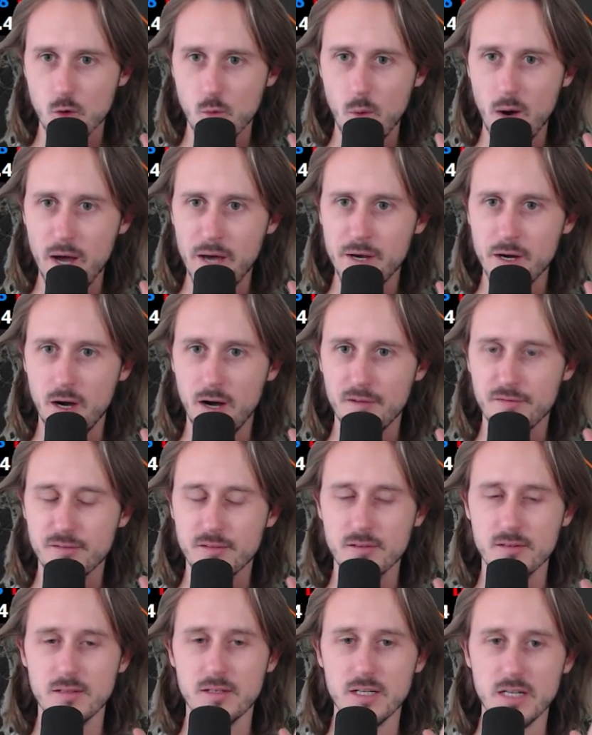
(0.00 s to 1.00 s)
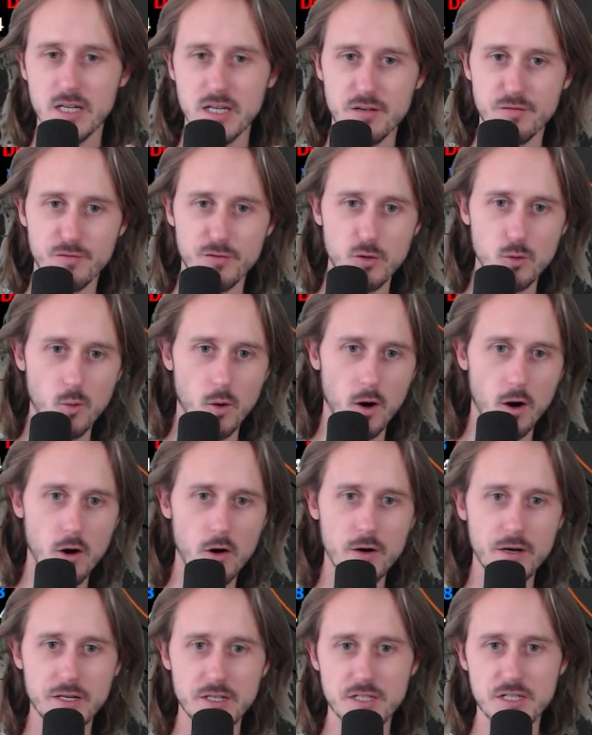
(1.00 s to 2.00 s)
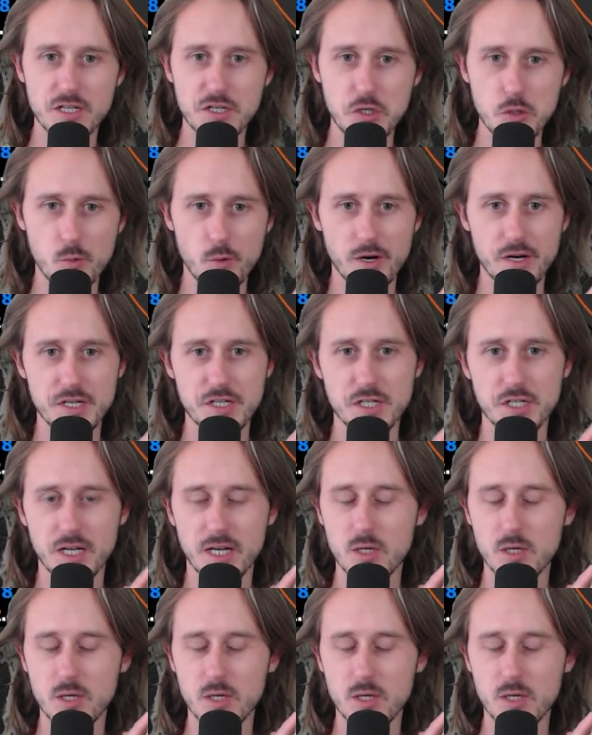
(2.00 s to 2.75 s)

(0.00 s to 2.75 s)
Quite often, if you are in a situation